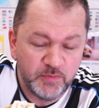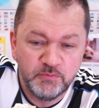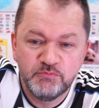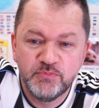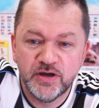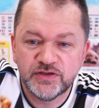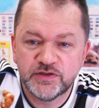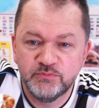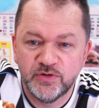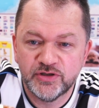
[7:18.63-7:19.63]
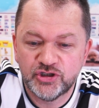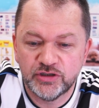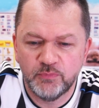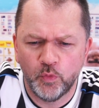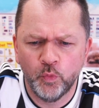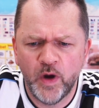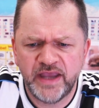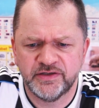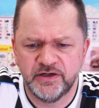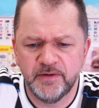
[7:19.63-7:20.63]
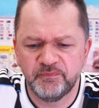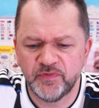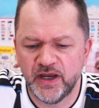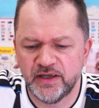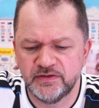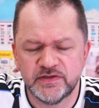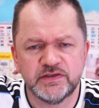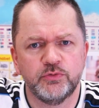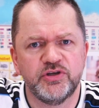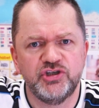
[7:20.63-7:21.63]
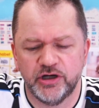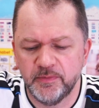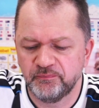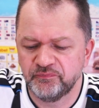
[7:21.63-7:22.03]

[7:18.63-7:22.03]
much, much wetter and squidgier.